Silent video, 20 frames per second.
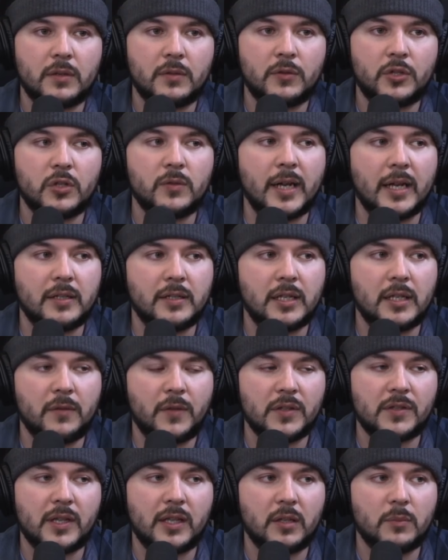June
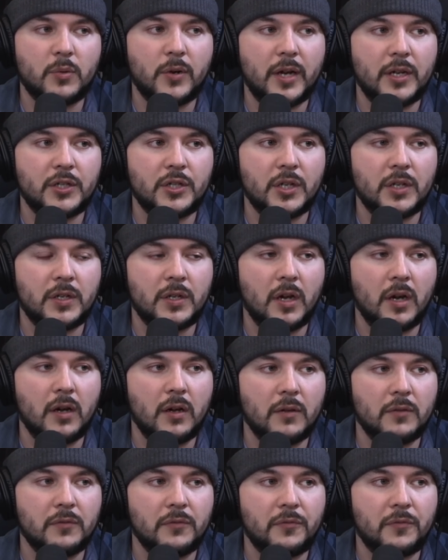19th, the celebration
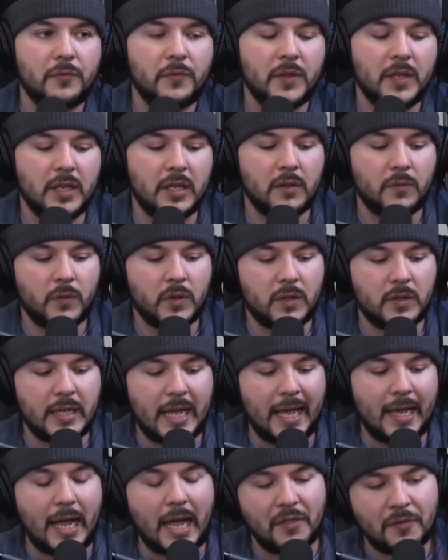of the
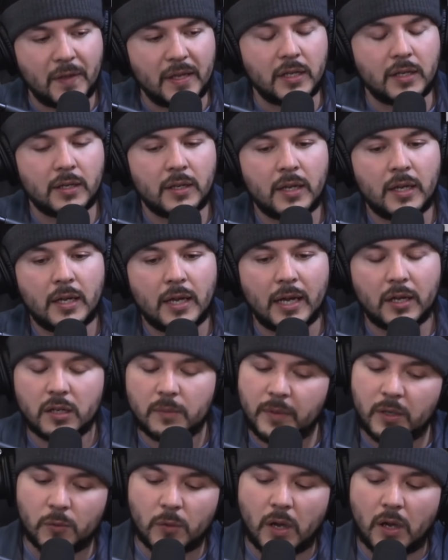day. I think I
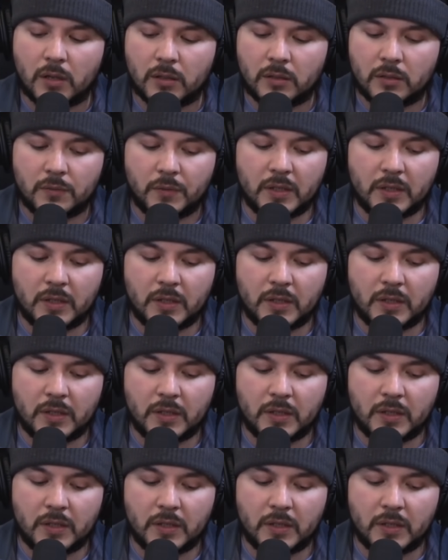could be wrong.